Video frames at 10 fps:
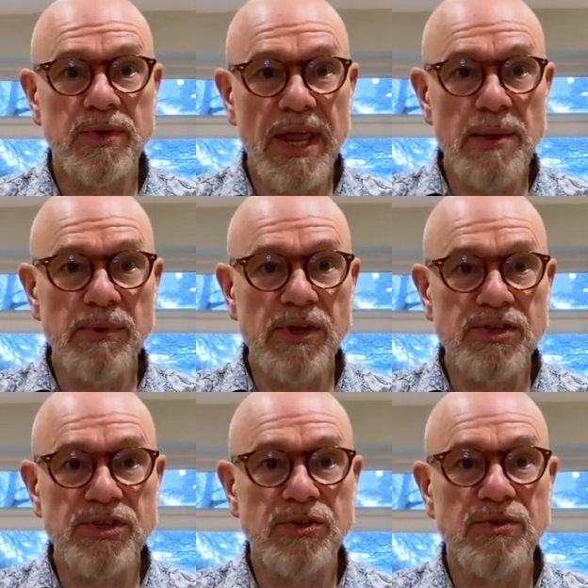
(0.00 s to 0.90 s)
enable you
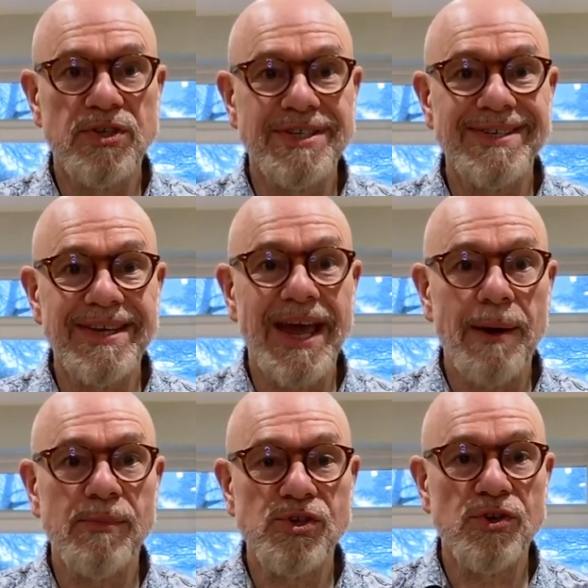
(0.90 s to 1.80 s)
to see how much